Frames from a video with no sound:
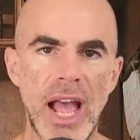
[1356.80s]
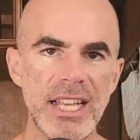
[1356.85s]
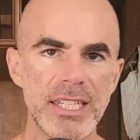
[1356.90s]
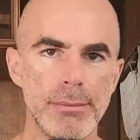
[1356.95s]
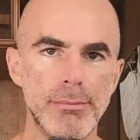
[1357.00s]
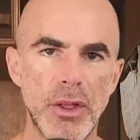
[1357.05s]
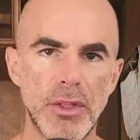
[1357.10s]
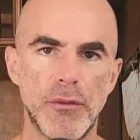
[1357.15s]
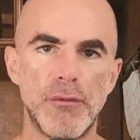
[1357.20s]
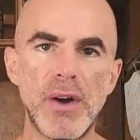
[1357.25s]
as a
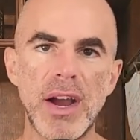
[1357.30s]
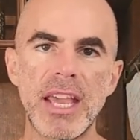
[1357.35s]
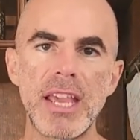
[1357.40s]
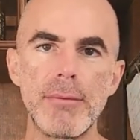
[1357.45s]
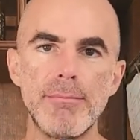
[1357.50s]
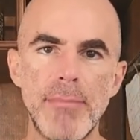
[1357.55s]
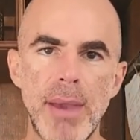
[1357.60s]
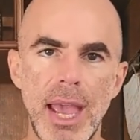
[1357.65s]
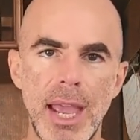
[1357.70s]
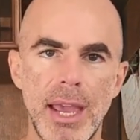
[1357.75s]
motherfucking
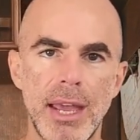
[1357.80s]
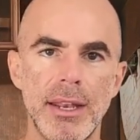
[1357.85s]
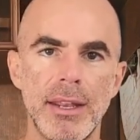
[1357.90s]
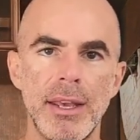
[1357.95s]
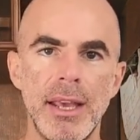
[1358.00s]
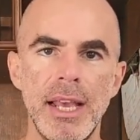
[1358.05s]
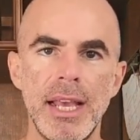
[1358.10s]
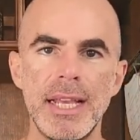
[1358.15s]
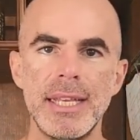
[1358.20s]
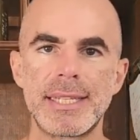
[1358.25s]
man
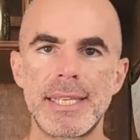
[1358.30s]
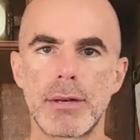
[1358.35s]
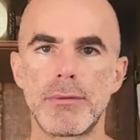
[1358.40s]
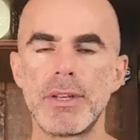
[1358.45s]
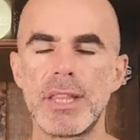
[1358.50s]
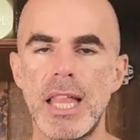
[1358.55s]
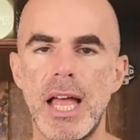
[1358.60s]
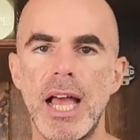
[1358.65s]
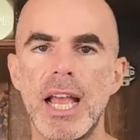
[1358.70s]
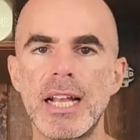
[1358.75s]
instead of
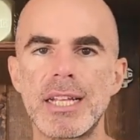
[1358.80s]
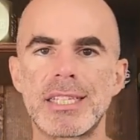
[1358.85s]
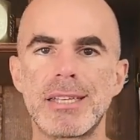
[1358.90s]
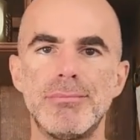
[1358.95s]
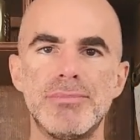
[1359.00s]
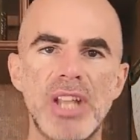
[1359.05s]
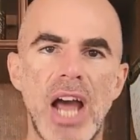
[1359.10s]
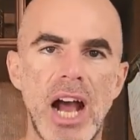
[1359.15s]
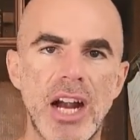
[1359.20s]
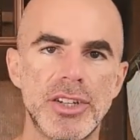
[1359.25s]
relying on
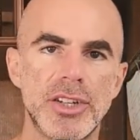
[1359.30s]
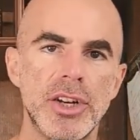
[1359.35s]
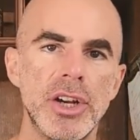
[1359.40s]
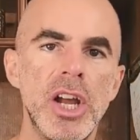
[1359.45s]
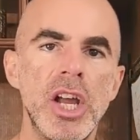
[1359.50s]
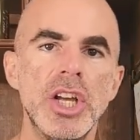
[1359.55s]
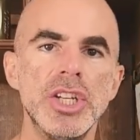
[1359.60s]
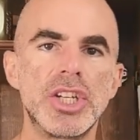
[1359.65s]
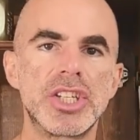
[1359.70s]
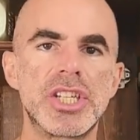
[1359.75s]
some doctor
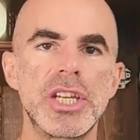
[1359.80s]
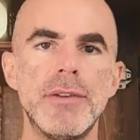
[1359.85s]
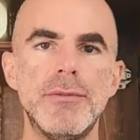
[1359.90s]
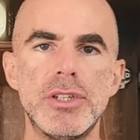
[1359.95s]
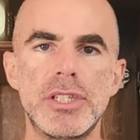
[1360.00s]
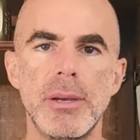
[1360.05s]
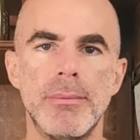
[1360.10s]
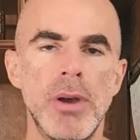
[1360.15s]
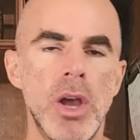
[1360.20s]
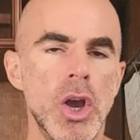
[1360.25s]
just to give you
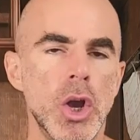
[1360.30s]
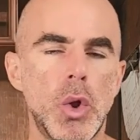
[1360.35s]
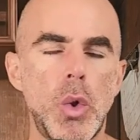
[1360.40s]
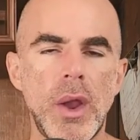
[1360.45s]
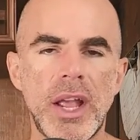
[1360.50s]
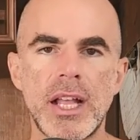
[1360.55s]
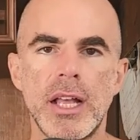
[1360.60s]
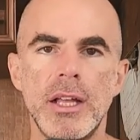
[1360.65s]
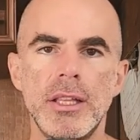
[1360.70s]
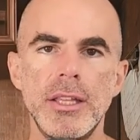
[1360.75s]
some
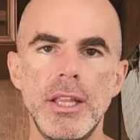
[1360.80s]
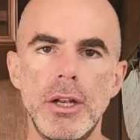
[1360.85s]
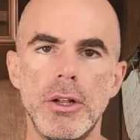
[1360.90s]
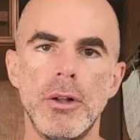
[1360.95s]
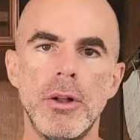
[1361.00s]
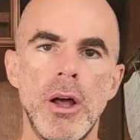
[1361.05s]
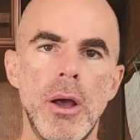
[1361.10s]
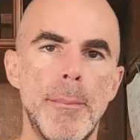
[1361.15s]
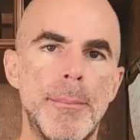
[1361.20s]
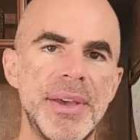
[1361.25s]
quick
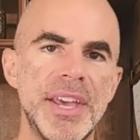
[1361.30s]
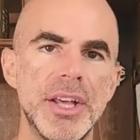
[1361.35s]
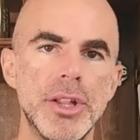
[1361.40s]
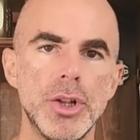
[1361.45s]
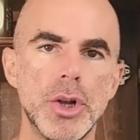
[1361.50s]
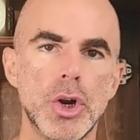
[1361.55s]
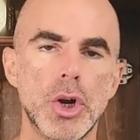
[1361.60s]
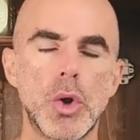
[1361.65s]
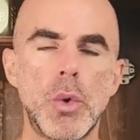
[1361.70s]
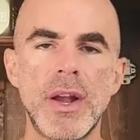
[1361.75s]
little
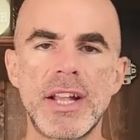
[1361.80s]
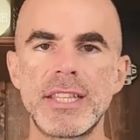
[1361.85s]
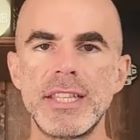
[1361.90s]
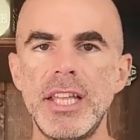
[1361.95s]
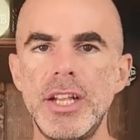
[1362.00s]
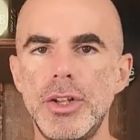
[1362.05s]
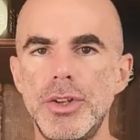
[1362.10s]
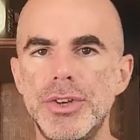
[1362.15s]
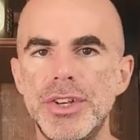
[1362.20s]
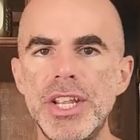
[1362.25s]
pill or quick
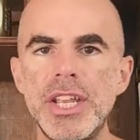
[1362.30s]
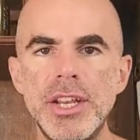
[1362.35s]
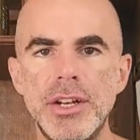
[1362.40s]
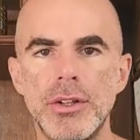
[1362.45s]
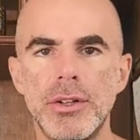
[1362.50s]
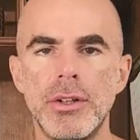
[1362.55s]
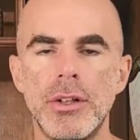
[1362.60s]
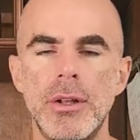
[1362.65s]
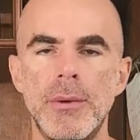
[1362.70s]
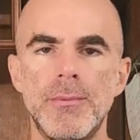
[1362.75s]
little
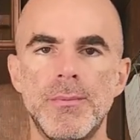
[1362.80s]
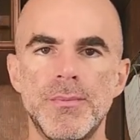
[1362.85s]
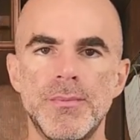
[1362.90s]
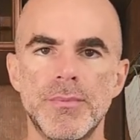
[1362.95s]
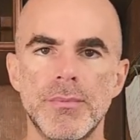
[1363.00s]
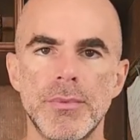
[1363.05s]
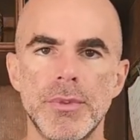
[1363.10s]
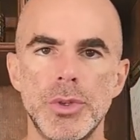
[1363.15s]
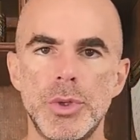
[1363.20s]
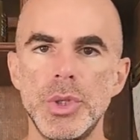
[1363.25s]
needle
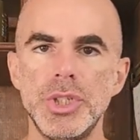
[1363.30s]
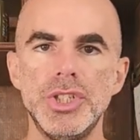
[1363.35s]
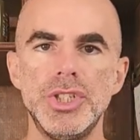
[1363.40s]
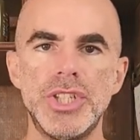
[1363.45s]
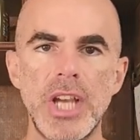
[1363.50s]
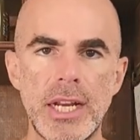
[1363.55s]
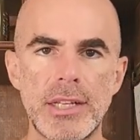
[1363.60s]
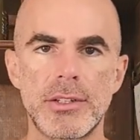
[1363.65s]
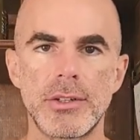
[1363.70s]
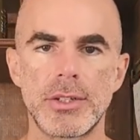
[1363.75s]
to
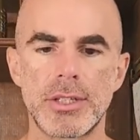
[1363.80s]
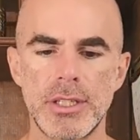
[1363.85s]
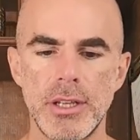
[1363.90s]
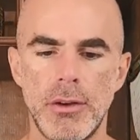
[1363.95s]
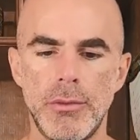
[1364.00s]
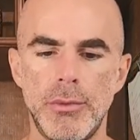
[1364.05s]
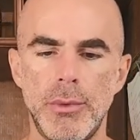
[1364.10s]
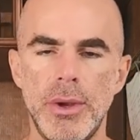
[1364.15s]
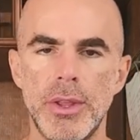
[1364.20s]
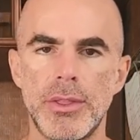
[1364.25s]
inject
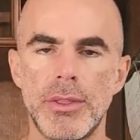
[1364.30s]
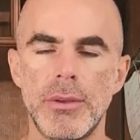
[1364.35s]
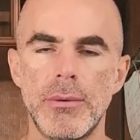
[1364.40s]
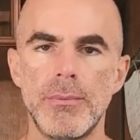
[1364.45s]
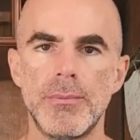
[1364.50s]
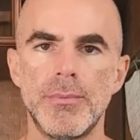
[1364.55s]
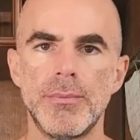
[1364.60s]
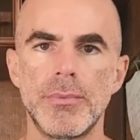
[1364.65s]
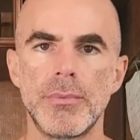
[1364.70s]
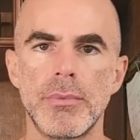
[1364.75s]
yourself with
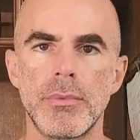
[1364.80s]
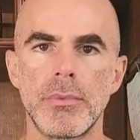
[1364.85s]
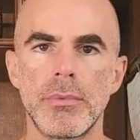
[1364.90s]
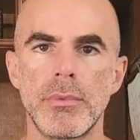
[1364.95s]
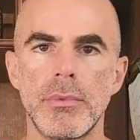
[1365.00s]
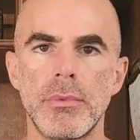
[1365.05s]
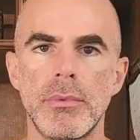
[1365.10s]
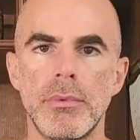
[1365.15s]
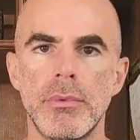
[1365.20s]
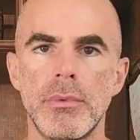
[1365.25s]

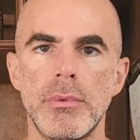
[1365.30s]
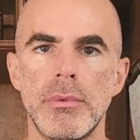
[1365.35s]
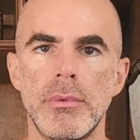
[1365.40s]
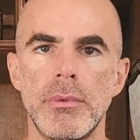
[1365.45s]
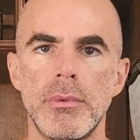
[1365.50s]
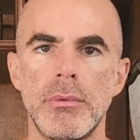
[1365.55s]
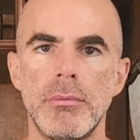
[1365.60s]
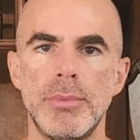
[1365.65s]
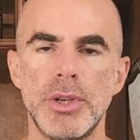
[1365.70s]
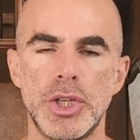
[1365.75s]

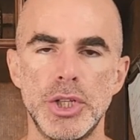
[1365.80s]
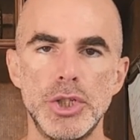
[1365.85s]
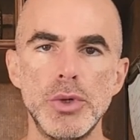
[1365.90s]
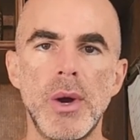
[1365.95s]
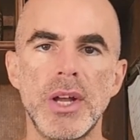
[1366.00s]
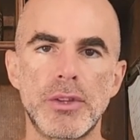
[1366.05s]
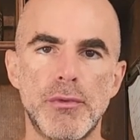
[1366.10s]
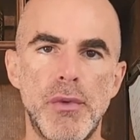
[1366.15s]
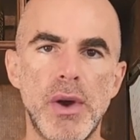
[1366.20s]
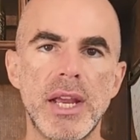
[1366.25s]
because you
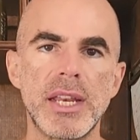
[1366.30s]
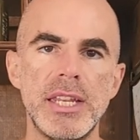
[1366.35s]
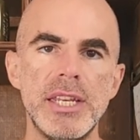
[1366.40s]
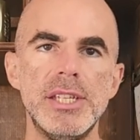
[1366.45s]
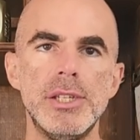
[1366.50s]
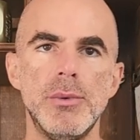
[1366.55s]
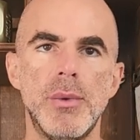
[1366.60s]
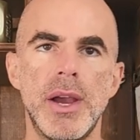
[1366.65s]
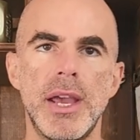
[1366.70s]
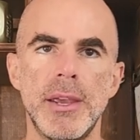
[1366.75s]
want the fucking
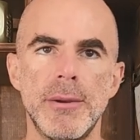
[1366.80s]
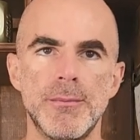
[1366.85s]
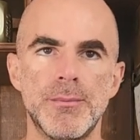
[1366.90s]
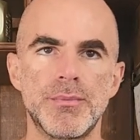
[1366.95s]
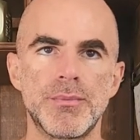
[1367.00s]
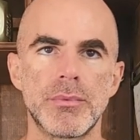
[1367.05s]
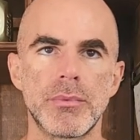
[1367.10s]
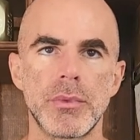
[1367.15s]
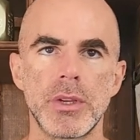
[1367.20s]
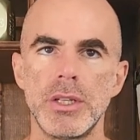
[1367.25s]
easy way.
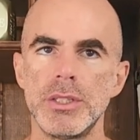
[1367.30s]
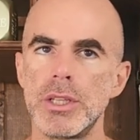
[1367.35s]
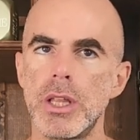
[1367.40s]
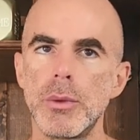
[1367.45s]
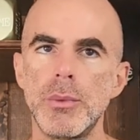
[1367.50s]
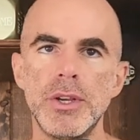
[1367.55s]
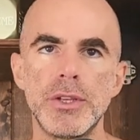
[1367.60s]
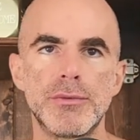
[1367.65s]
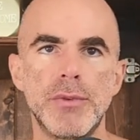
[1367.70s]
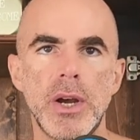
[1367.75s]
Because the other
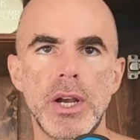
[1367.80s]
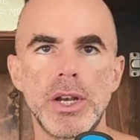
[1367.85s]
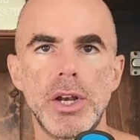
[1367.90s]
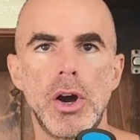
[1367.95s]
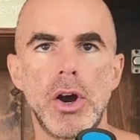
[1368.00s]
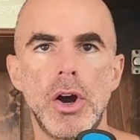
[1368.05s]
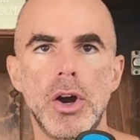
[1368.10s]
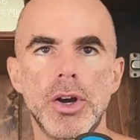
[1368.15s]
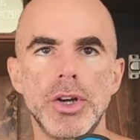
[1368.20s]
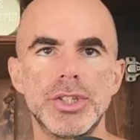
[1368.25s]
way is fucking
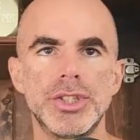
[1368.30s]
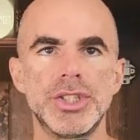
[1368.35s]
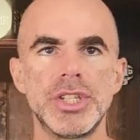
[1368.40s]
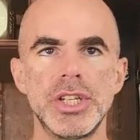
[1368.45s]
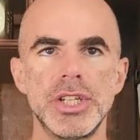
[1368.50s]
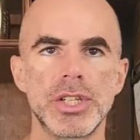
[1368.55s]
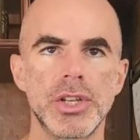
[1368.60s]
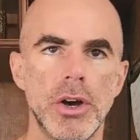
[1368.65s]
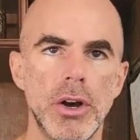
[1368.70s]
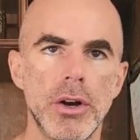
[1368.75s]
hard. Shit
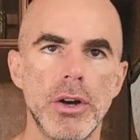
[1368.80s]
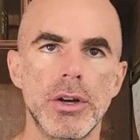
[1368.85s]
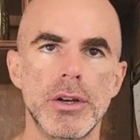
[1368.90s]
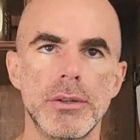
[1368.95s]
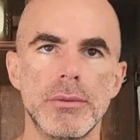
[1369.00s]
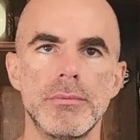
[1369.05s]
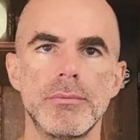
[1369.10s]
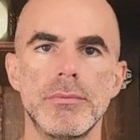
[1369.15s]
is hard.